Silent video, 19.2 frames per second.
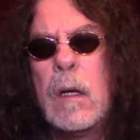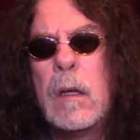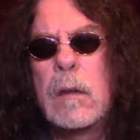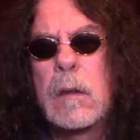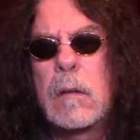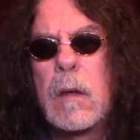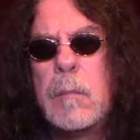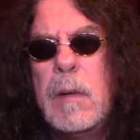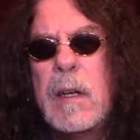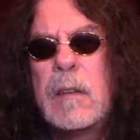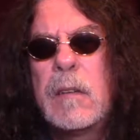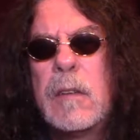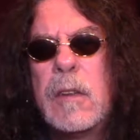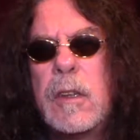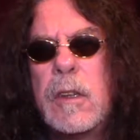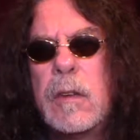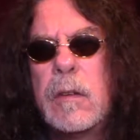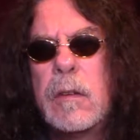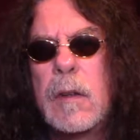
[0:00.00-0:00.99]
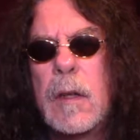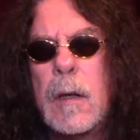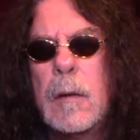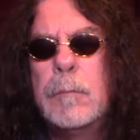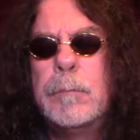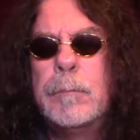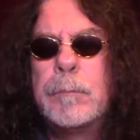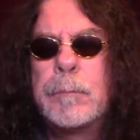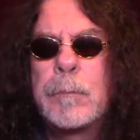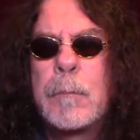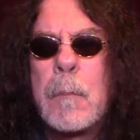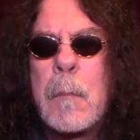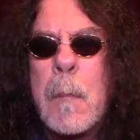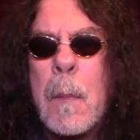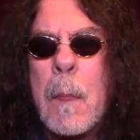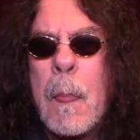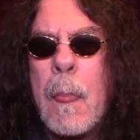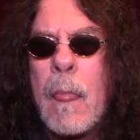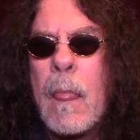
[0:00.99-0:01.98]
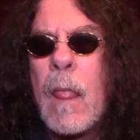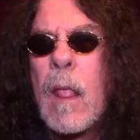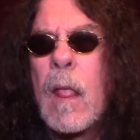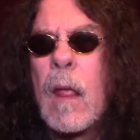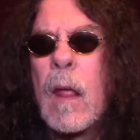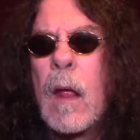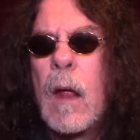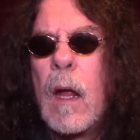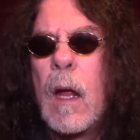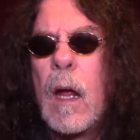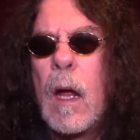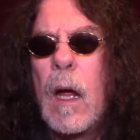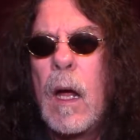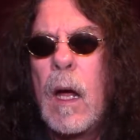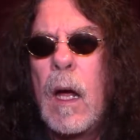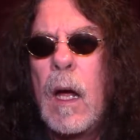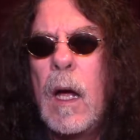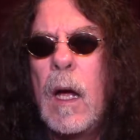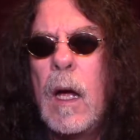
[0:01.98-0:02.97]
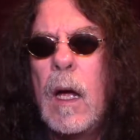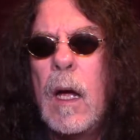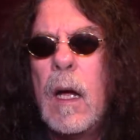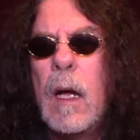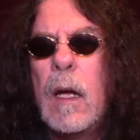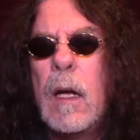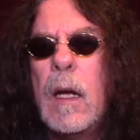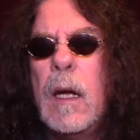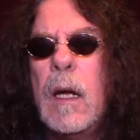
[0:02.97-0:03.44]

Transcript: So I mixed the juice up and